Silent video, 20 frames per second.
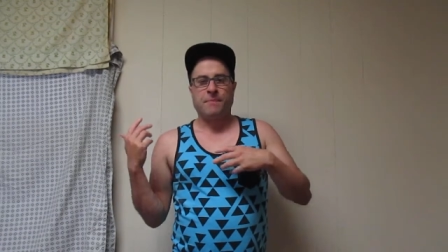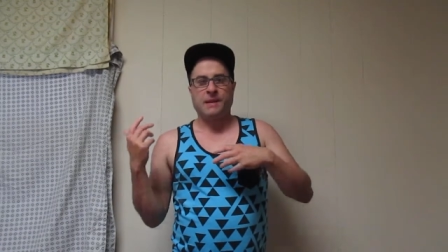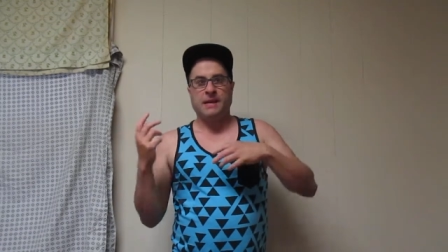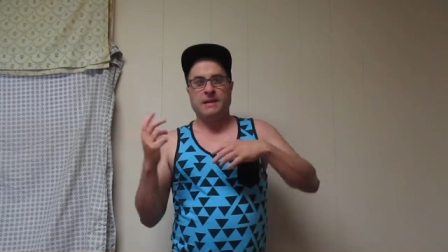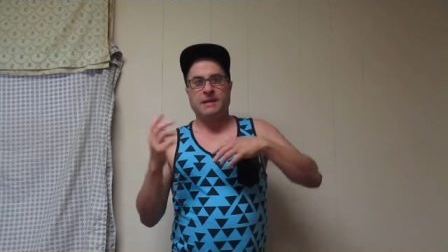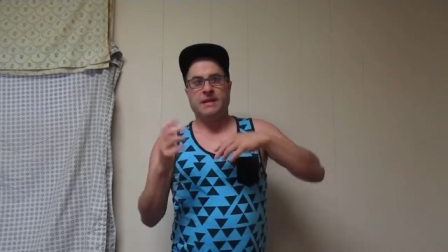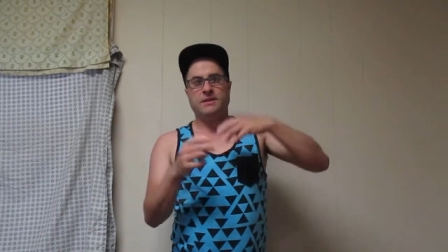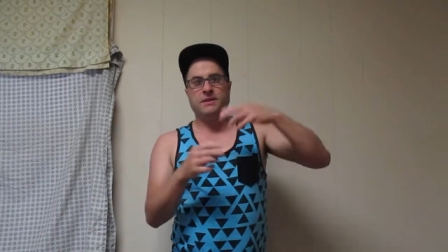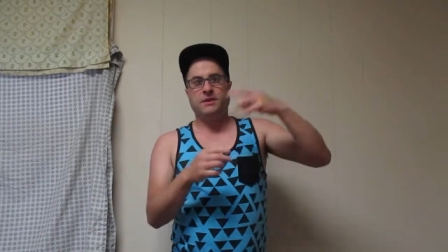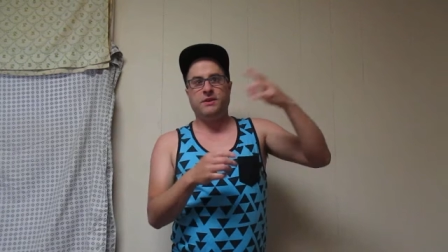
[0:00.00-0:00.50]

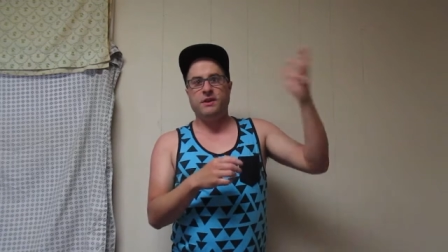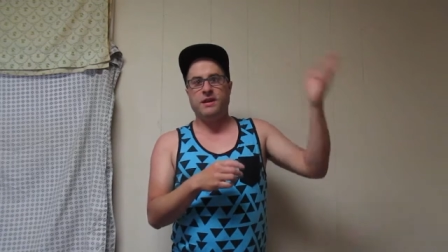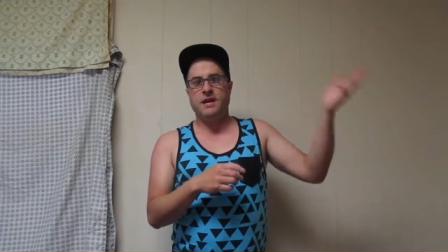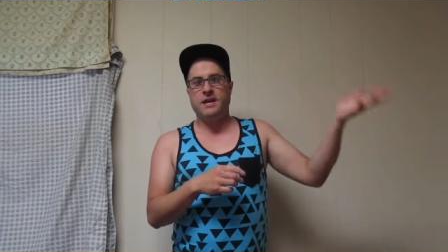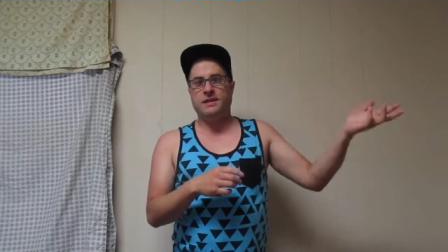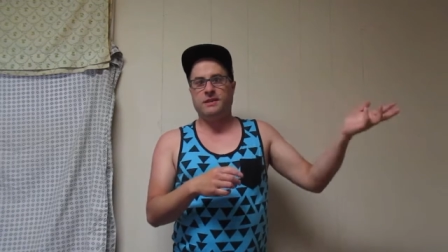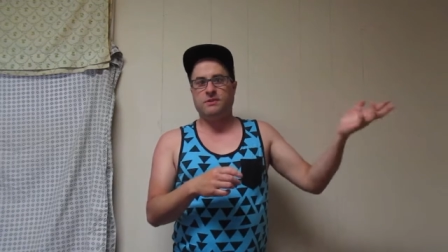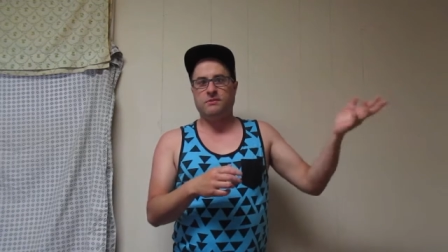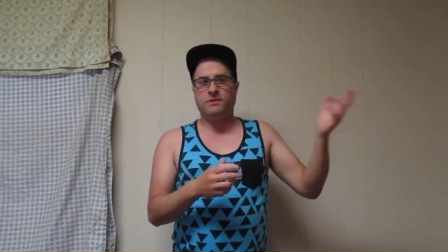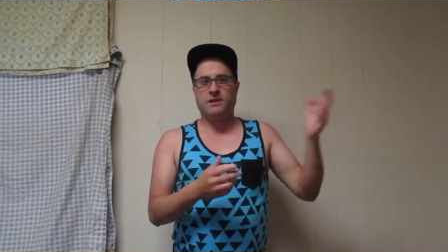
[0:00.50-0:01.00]
Last 2
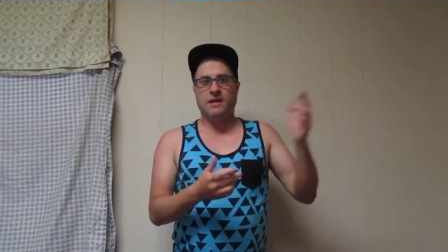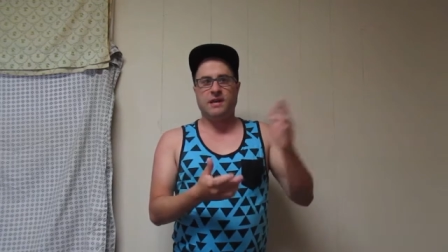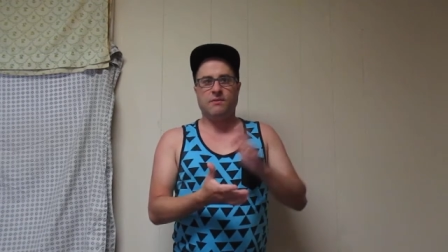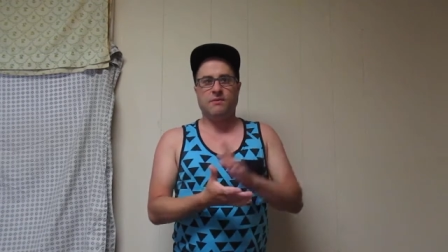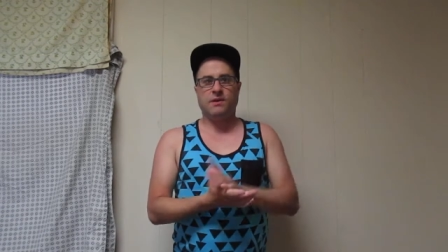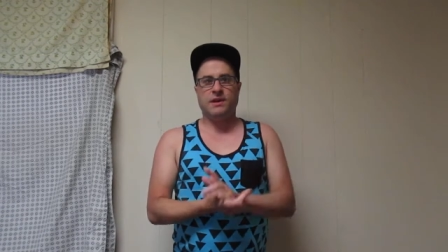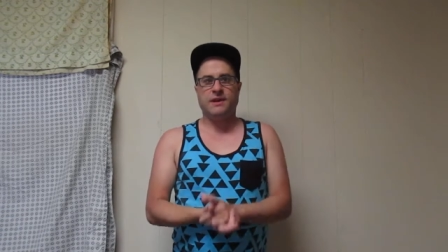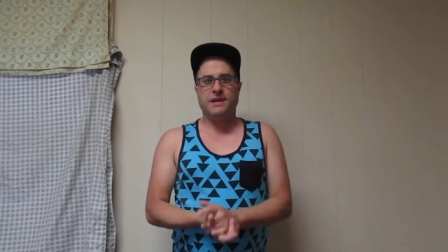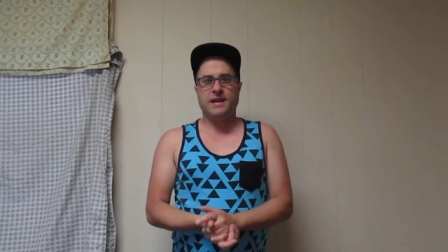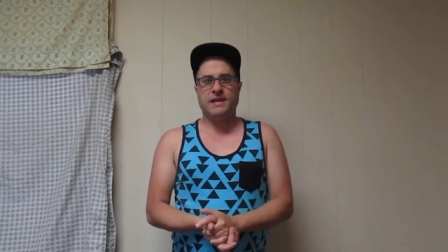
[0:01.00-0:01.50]
days, it was like
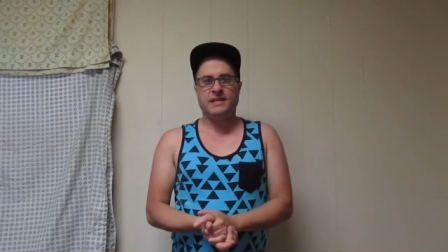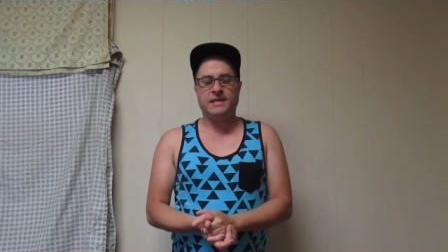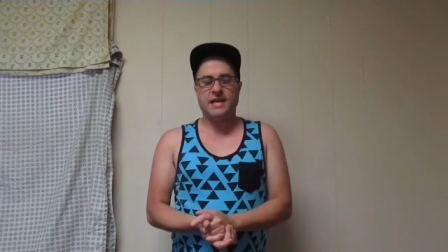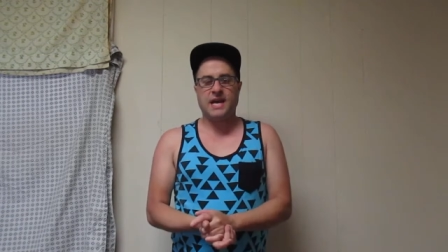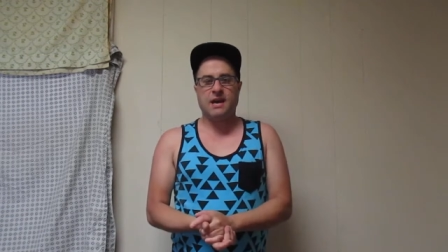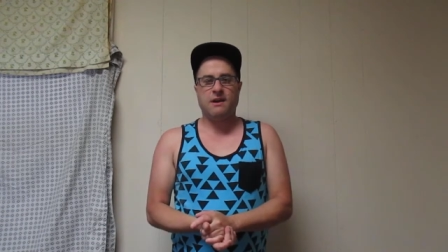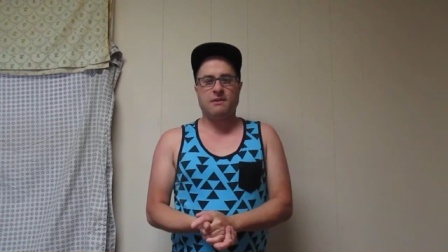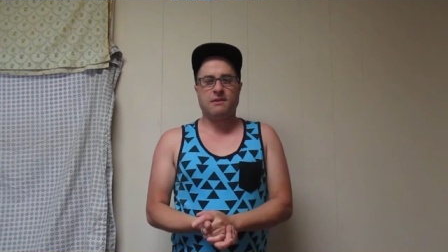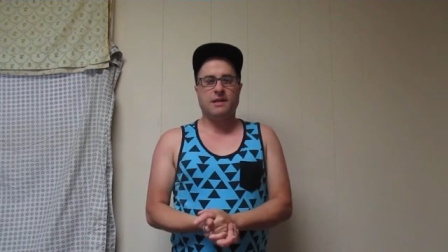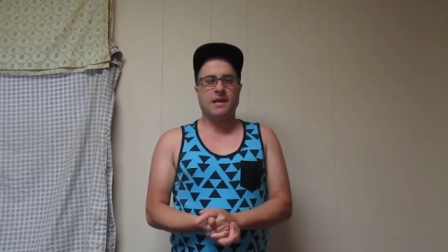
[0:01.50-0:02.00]
really nice
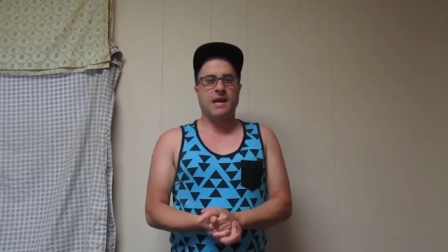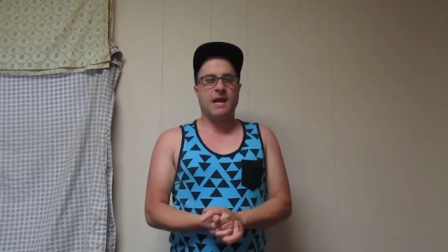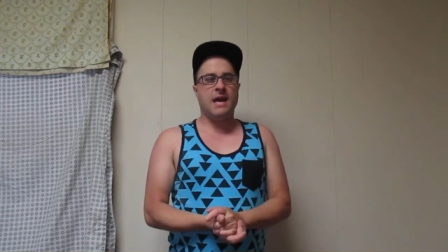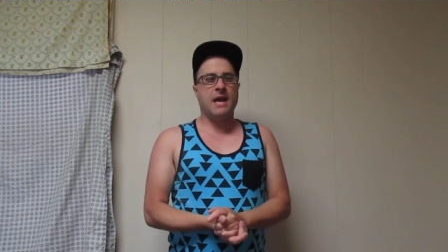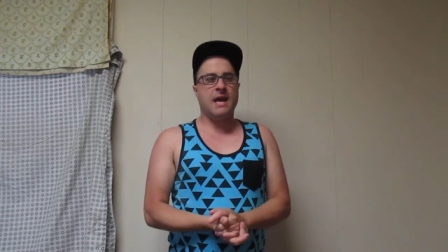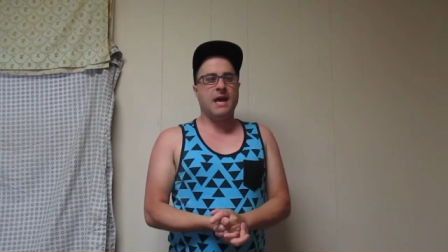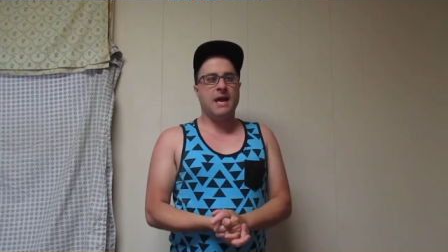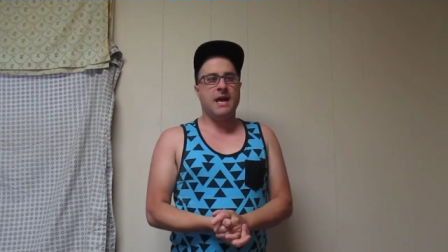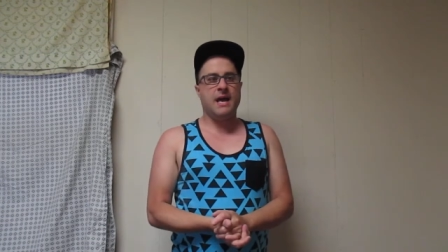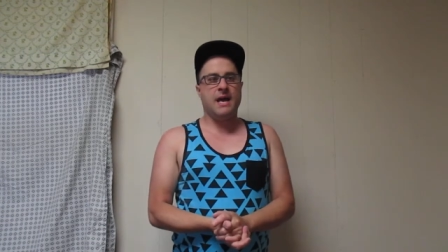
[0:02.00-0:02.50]
out.
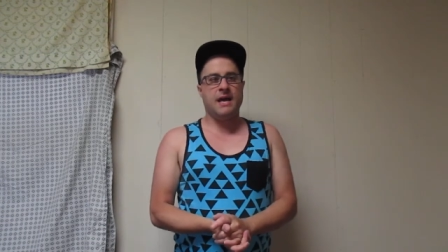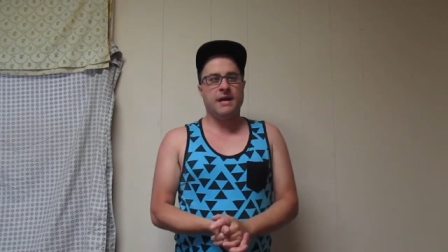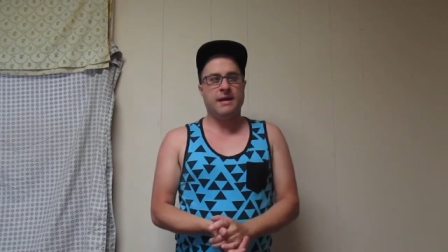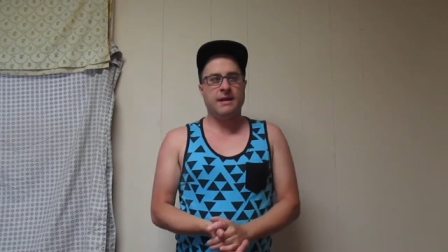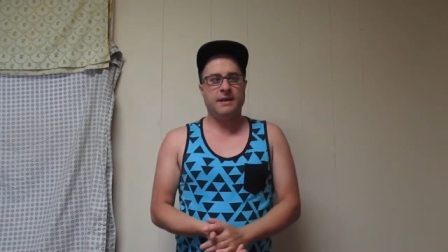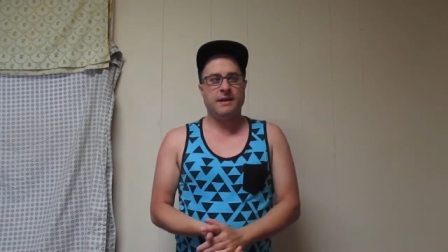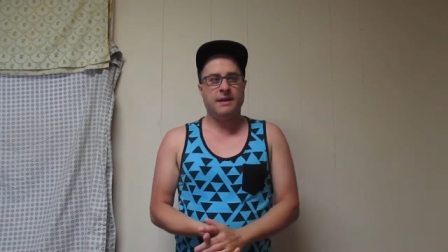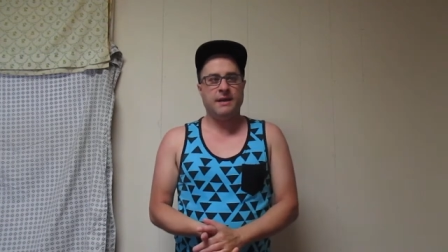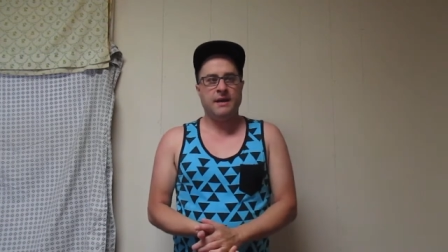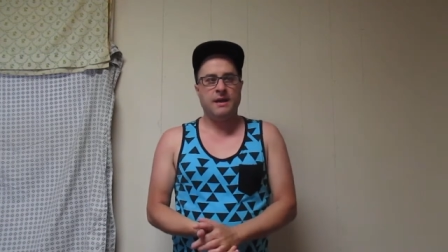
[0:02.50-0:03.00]

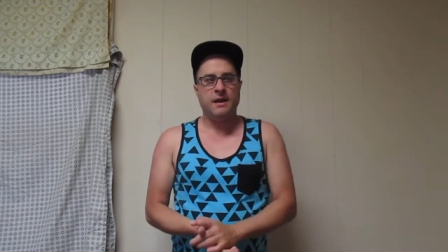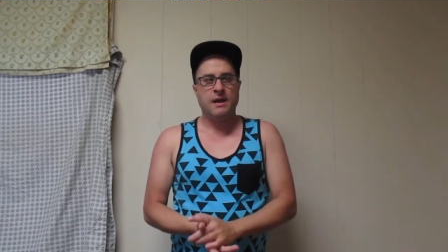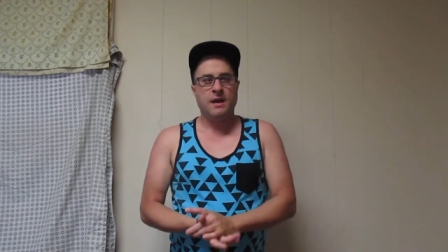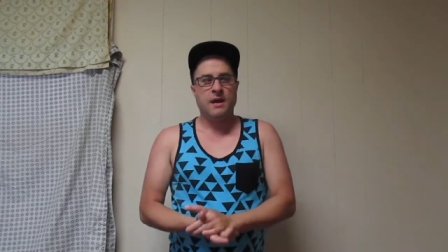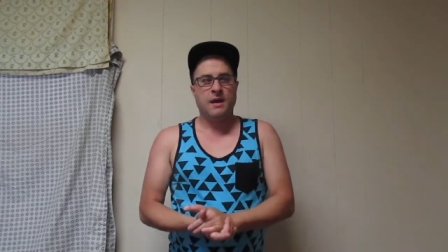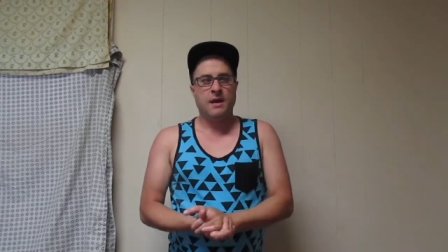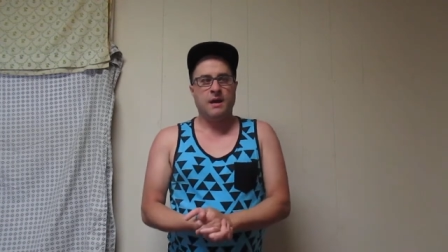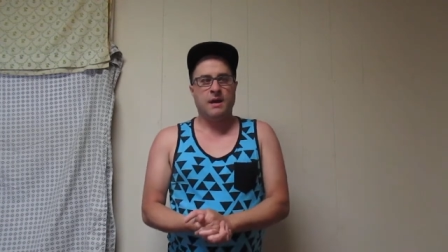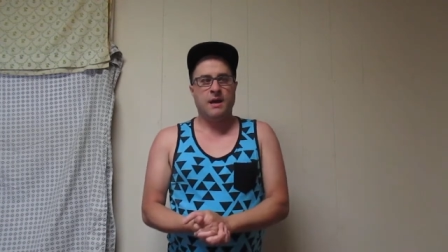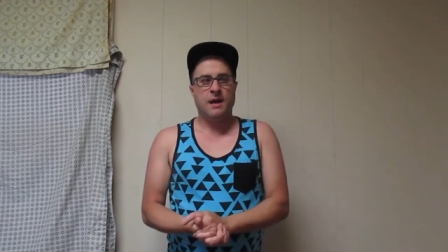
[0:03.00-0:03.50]
And
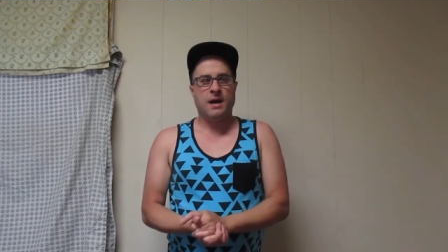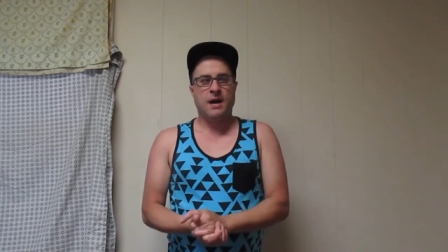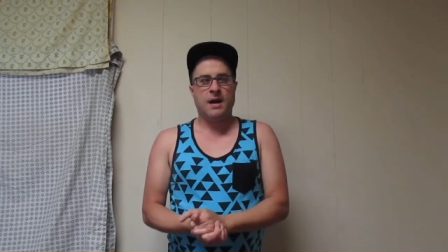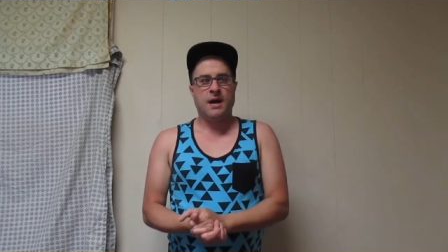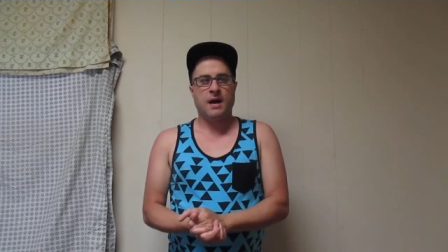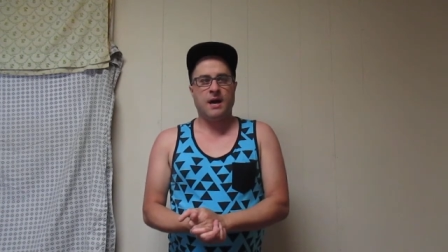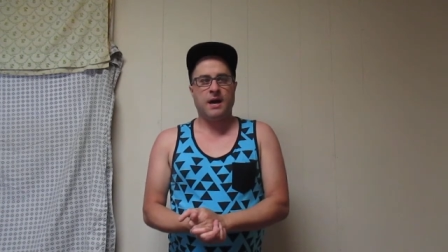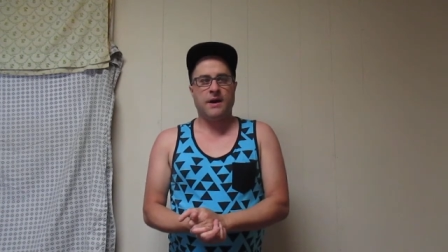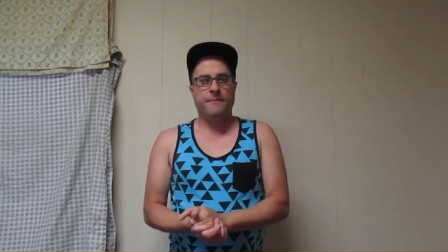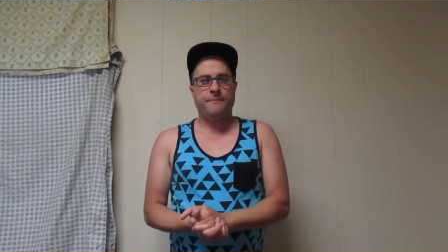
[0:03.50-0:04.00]

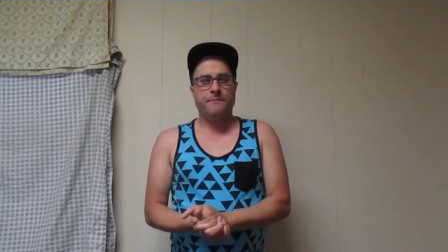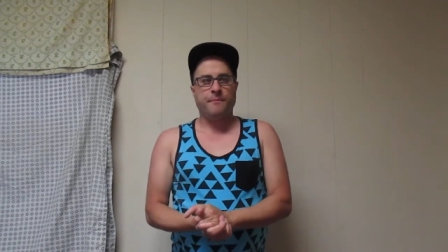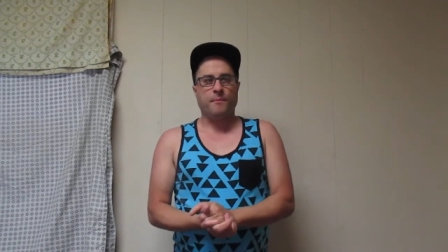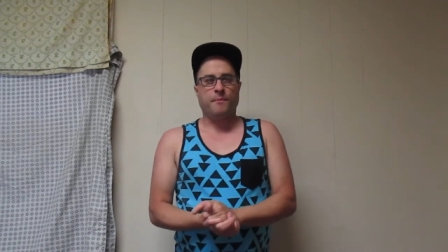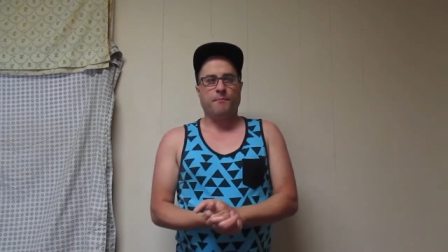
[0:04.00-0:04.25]
I